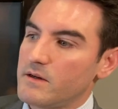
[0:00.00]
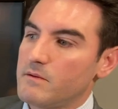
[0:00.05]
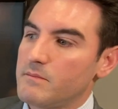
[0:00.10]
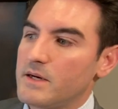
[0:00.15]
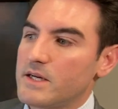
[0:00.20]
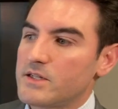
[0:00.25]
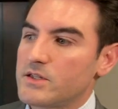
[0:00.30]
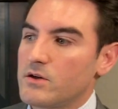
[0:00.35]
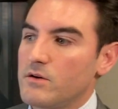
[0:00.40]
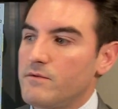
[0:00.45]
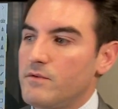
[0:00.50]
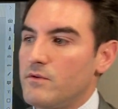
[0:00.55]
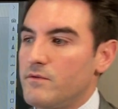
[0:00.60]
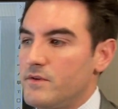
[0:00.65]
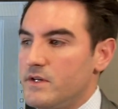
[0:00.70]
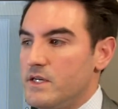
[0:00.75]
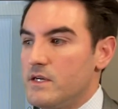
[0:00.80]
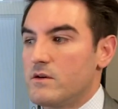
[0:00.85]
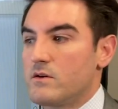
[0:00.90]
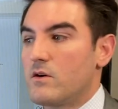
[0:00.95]
on my shelf over
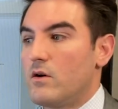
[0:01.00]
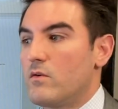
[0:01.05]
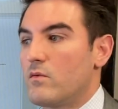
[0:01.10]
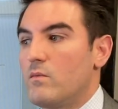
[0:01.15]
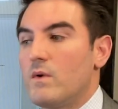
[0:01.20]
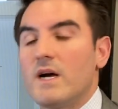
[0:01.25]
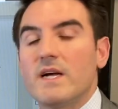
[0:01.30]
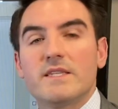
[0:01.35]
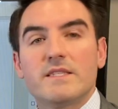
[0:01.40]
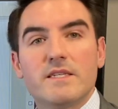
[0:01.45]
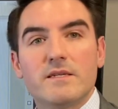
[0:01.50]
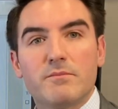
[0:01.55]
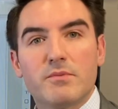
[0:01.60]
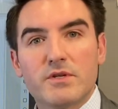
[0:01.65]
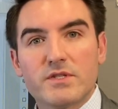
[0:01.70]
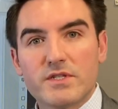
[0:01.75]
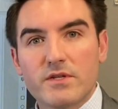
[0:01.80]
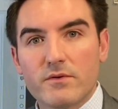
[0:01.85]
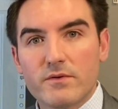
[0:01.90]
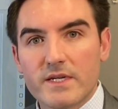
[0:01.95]
here called Why
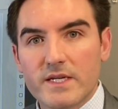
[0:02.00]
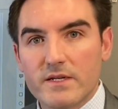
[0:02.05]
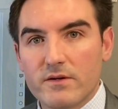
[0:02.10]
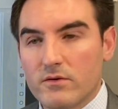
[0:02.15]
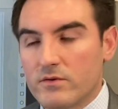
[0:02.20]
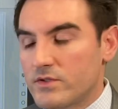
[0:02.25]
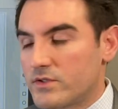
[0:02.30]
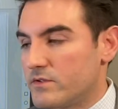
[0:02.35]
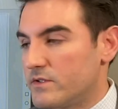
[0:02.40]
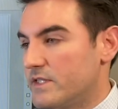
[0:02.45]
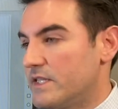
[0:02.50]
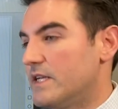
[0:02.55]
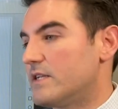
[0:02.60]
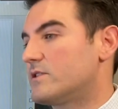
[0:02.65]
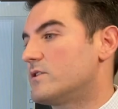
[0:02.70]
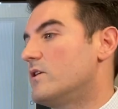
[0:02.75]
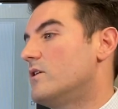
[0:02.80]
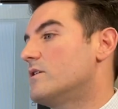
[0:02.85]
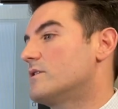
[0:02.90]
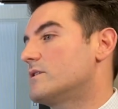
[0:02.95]
Zebras Don't Get Ulcers that
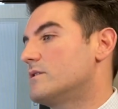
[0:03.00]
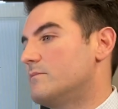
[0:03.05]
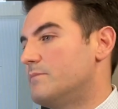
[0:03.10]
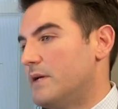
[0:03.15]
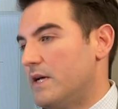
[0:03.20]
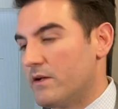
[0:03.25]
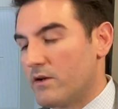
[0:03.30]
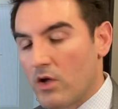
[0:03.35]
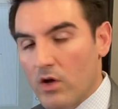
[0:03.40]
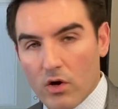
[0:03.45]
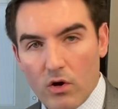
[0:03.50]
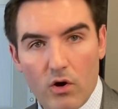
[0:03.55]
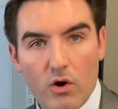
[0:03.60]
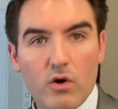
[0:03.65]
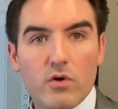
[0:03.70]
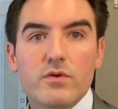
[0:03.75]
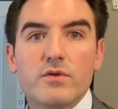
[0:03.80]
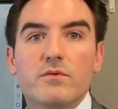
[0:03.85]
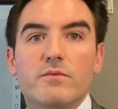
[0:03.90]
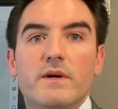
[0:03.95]
talks about
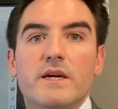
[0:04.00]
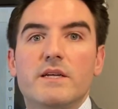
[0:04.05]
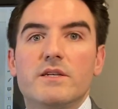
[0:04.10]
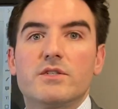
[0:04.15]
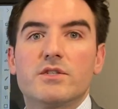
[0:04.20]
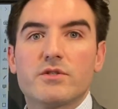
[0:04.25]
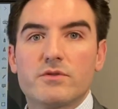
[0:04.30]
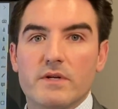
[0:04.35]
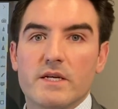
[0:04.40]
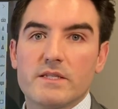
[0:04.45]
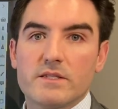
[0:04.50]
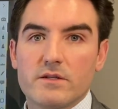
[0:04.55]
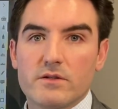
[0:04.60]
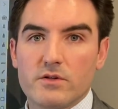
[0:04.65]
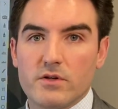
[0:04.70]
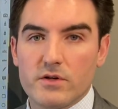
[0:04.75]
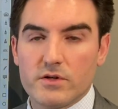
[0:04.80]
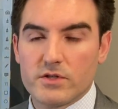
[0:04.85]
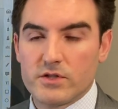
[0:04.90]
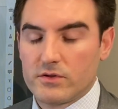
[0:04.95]
all the ways stress
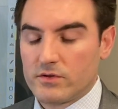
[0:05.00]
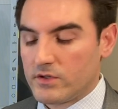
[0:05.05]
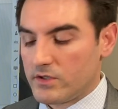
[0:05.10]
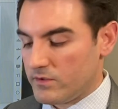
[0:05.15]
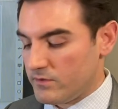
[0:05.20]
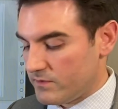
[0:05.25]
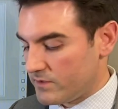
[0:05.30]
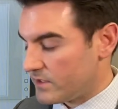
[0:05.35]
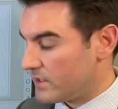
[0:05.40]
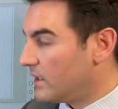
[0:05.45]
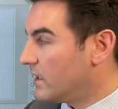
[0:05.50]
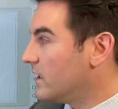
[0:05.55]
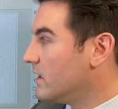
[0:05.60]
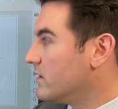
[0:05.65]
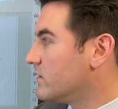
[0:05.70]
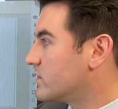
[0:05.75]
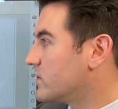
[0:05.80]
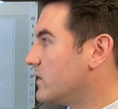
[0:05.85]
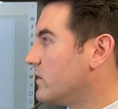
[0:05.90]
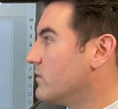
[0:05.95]
cooks your goose.
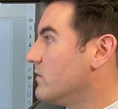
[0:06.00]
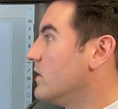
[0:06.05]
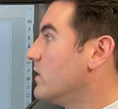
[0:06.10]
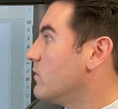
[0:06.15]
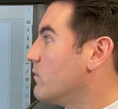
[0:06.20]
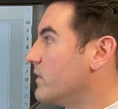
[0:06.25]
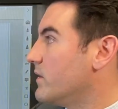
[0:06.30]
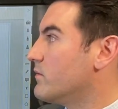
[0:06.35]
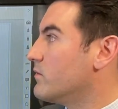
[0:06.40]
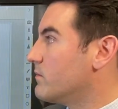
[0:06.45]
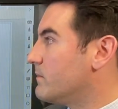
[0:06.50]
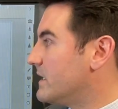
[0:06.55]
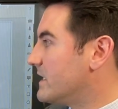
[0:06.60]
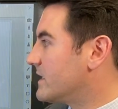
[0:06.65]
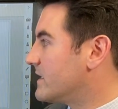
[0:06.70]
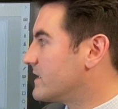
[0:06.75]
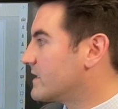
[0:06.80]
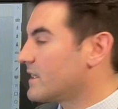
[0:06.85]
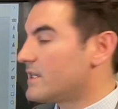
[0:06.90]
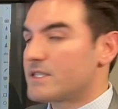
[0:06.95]
So we will be
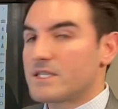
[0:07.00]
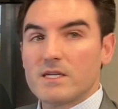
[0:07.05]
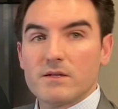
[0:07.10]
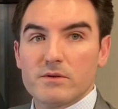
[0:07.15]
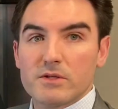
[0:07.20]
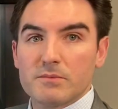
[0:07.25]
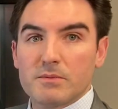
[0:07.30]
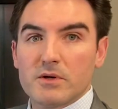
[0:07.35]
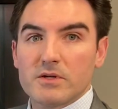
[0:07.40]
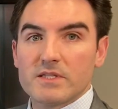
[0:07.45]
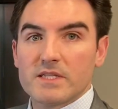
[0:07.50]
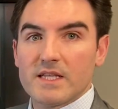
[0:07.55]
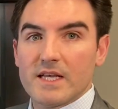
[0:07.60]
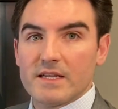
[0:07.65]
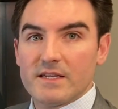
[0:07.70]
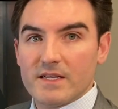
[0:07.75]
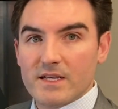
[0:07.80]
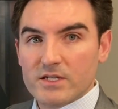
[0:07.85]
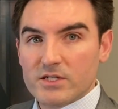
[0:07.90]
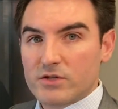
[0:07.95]
discussing with this person that,
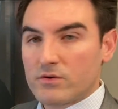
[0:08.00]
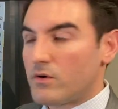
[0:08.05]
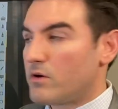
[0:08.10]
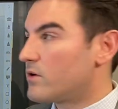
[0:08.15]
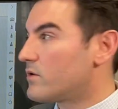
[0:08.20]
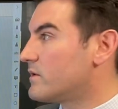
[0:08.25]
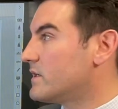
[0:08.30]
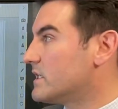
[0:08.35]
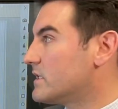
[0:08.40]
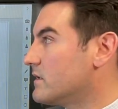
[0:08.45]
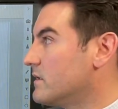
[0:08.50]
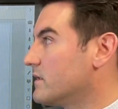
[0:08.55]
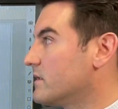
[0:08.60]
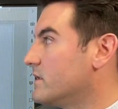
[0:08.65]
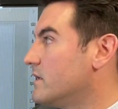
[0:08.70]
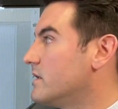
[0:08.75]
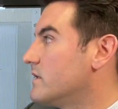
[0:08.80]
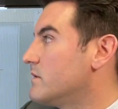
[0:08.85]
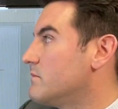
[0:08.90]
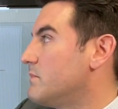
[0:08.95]
yes, your arteries look
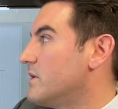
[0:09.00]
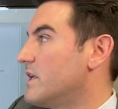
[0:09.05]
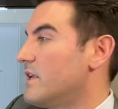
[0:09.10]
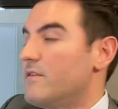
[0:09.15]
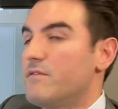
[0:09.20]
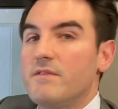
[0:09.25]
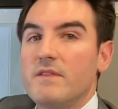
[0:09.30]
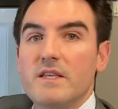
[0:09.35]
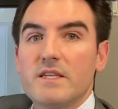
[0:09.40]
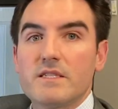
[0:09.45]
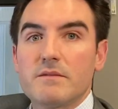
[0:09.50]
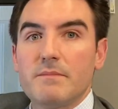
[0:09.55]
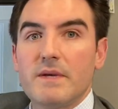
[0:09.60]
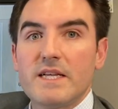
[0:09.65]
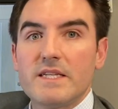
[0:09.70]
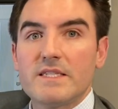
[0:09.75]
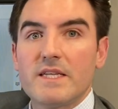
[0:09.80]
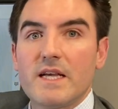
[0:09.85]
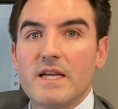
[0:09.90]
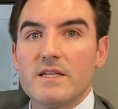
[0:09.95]
good, but if this
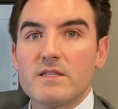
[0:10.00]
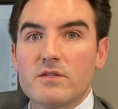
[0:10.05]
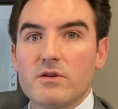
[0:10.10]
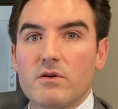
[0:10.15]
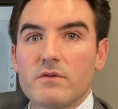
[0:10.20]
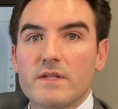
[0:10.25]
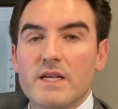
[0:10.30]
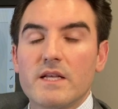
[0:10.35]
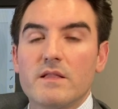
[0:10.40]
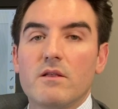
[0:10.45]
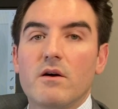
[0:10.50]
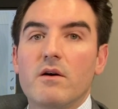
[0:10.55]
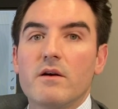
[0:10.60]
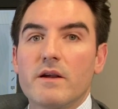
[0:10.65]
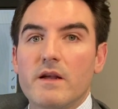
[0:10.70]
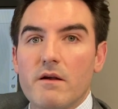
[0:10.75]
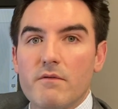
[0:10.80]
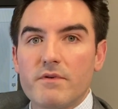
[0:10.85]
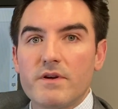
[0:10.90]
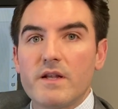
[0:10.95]
maintains all day long
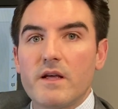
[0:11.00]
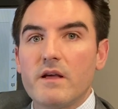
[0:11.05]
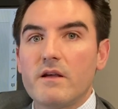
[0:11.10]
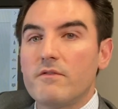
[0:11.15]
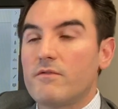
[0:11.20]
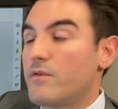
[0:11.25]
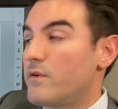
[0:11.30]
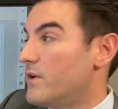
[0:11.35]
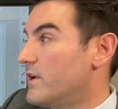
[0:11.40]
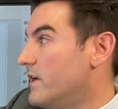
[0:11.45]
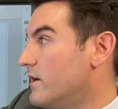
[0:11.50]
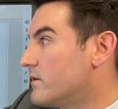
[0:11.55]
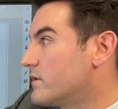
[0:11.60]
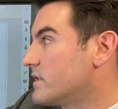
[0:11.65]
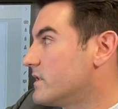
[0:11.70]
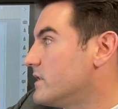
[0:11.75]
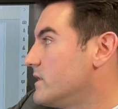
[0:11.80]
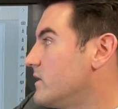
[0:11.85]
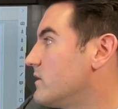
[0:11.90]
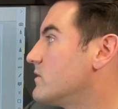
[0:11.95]
every day for years
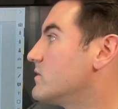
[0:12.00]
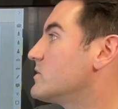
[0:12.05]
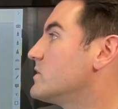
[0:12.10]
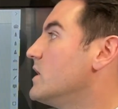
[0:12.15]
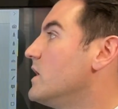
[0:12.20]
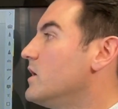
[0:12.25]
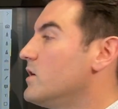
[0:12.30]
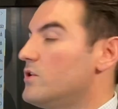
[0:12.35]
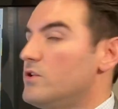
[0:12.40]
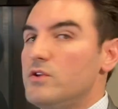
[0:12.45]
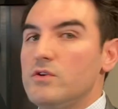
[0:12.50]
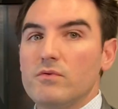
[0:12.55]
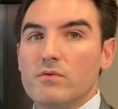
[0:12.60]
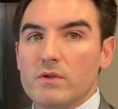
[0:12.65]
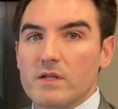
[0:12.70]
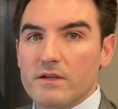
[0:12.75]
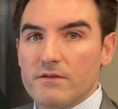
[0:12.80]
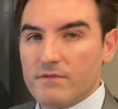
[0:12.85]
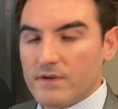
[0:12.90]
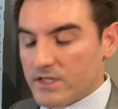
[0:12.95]
and years, you
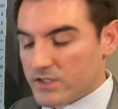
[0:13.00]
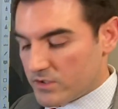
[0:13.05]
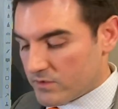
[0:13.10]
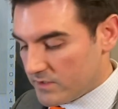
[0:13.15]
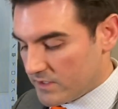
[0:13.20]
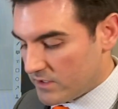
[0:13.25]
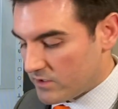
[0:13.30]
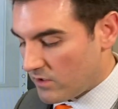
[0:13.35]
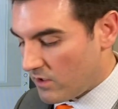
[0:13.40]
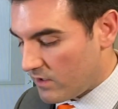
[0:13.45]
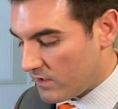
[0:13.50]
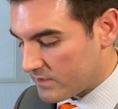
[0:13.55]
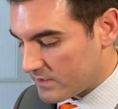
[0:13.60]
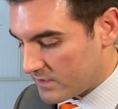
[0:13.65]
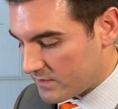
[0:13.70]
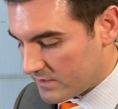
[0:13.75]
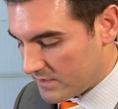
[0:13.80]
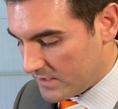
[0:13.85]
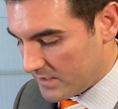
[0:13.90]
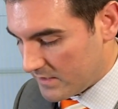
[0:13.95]
will eventually cause
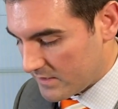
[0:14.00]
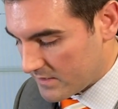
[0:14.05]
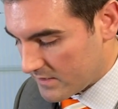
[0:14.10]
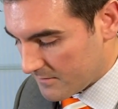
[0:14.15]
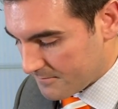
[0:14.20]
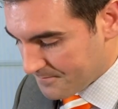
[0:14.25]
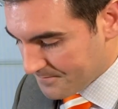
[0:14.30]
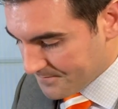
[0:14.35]
disease.